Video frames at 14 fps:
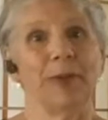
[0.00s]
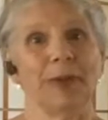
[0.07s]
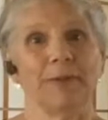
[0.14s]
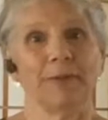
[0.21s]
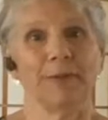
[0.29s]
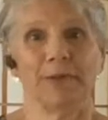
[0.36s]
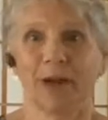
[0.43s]
that
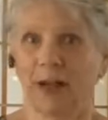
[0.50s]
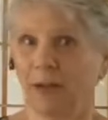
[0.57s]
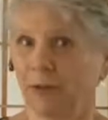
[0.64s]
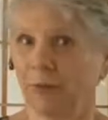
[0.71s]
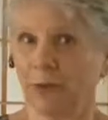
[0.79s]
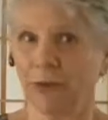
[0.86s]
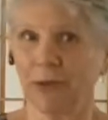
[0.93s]

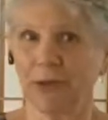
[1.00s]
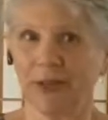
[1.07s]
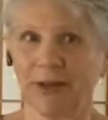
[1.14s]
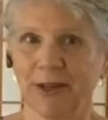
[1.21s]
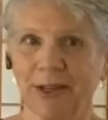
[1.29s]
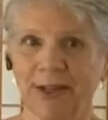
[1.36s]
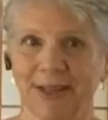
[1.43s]
followed Moses
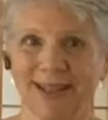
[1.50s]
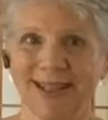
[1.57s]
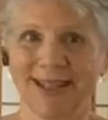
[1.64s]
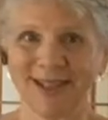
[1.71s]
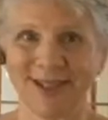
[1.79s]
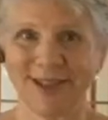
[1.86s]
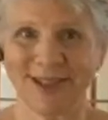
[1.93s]
out into the
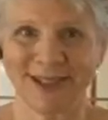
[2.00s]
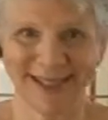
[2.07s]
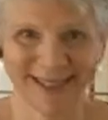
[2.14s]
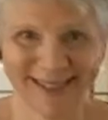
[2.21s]
desert.